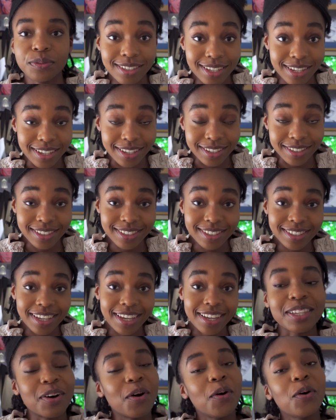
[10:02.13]
Yes,
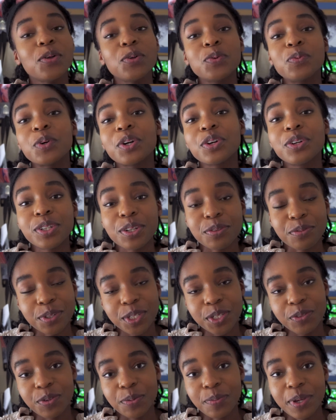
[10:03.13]
the whole world of
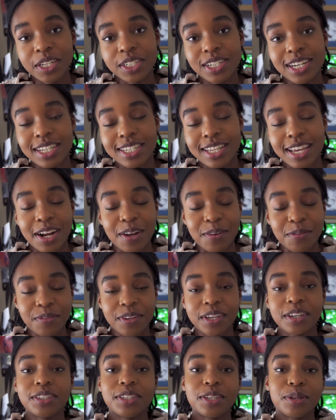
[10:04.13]
information is at our
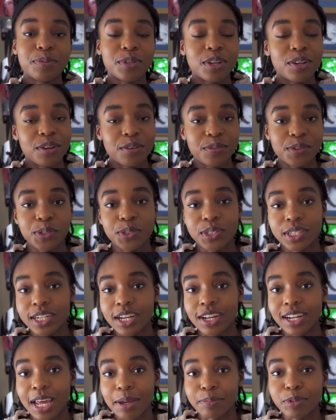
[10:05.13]
fingertips on our phones and
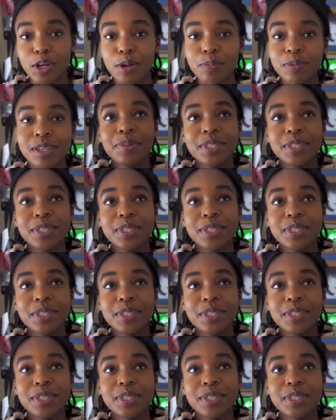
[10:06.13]
our laptops,